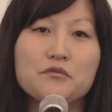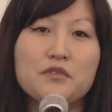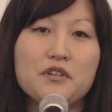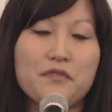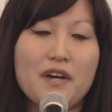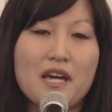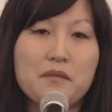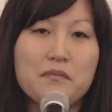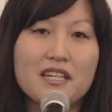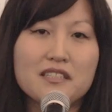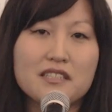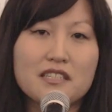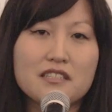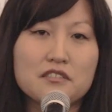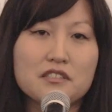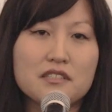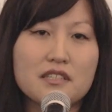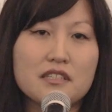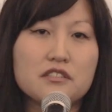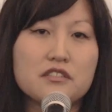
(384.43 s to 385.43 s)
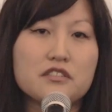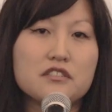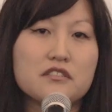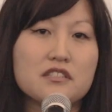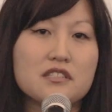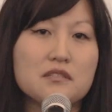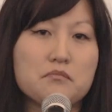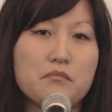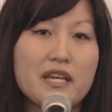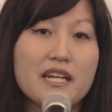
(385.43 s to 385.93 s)
We find my little sister
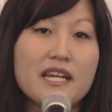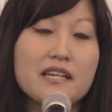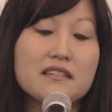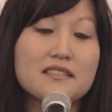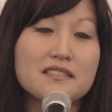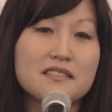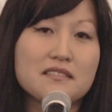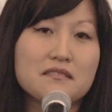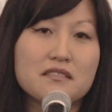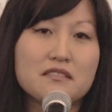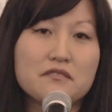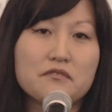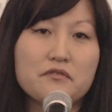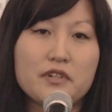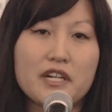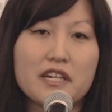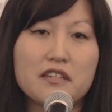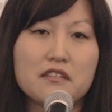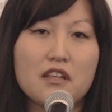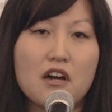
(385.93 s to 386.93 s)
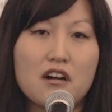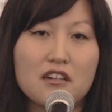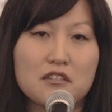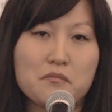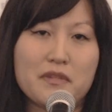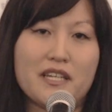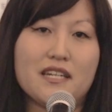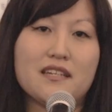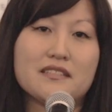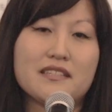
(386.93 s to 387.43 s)
just minutes, very
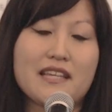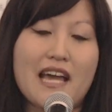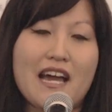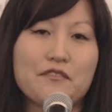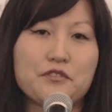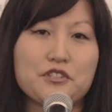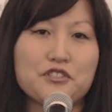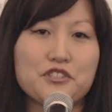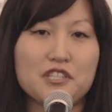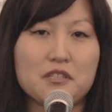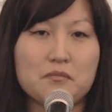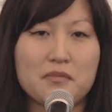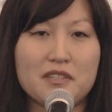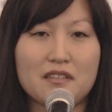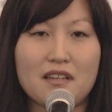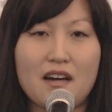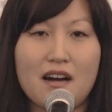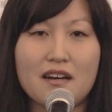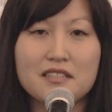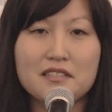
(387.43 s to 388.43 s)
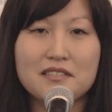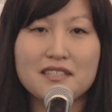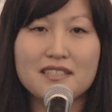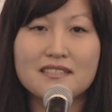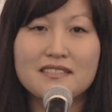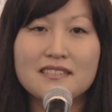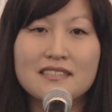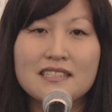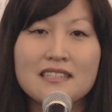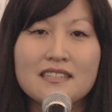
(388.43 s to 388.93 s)
long minutes after she'd been lost.
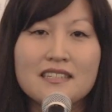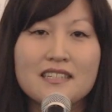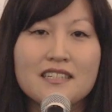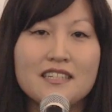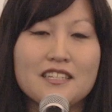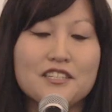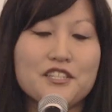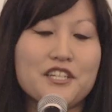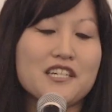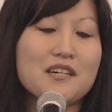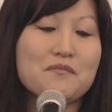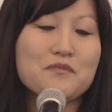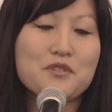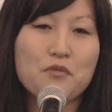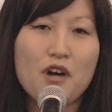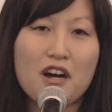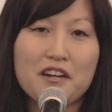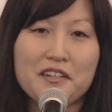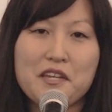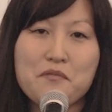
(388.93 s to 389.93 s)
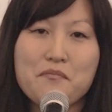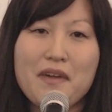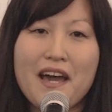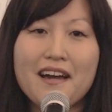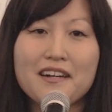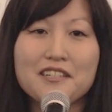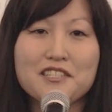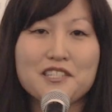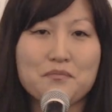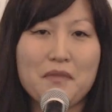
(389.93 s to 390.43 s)
She comes walking
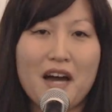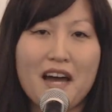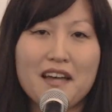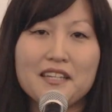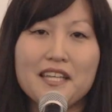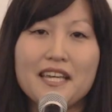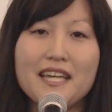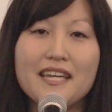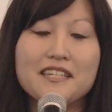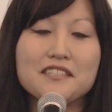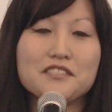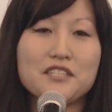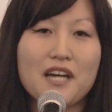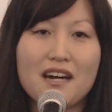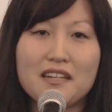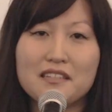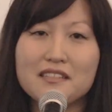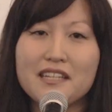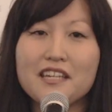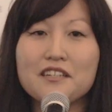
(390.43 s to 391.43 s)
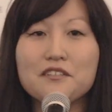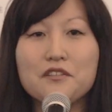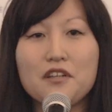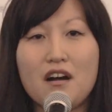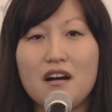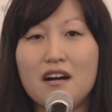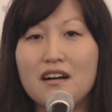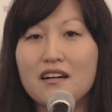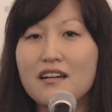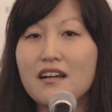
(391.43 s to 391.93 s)
back, smiling, toddling
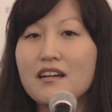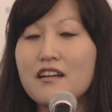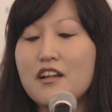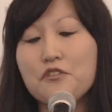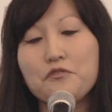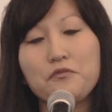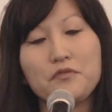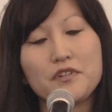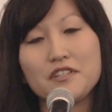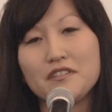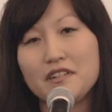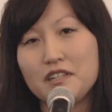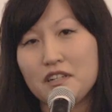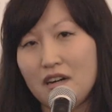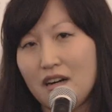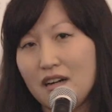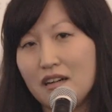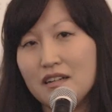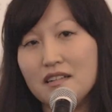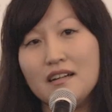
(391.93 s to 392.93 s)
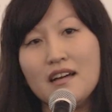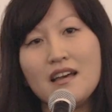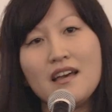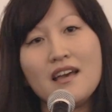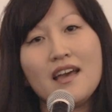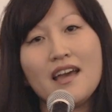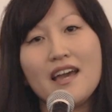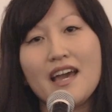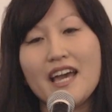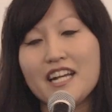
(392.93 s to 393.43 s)
along, no fear at all,
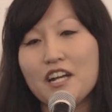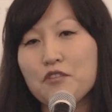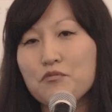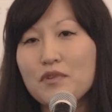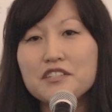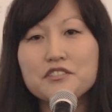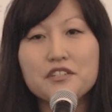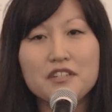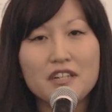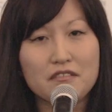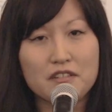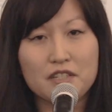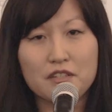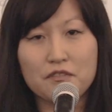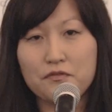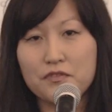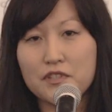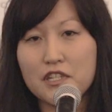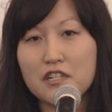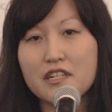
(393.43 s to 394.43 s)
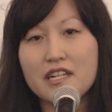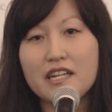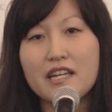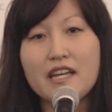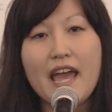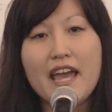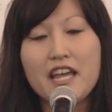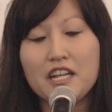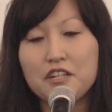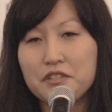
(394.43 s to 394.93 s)
and I run to her in a
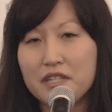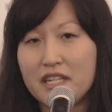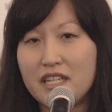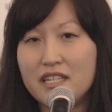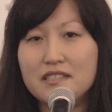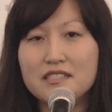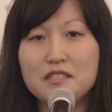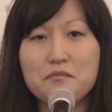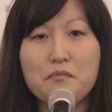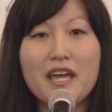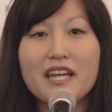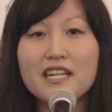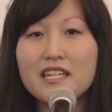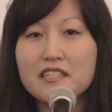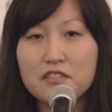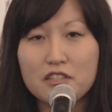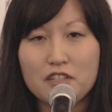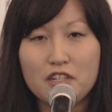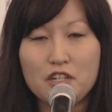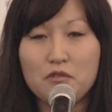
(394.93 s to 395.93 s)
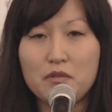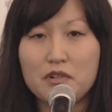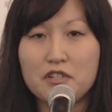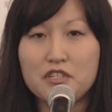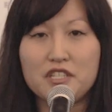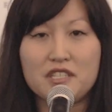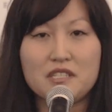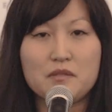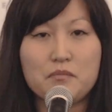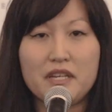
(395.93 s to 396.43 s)
flurry, angry, demanding to know where
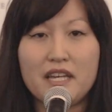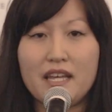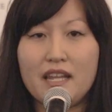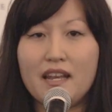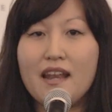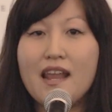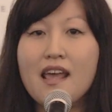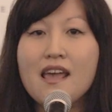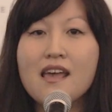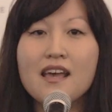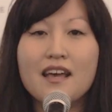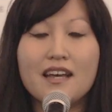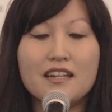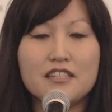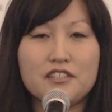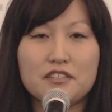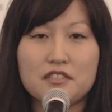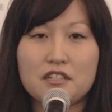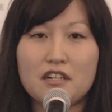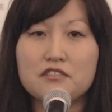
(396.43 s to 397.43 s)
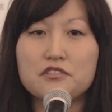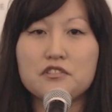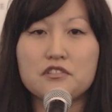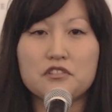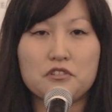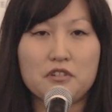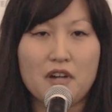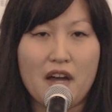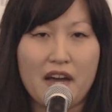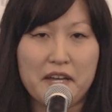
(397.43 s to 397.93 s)
she's been, and she starts to
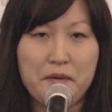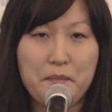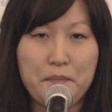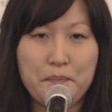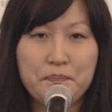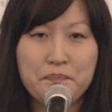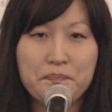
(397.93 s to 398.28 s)
cry.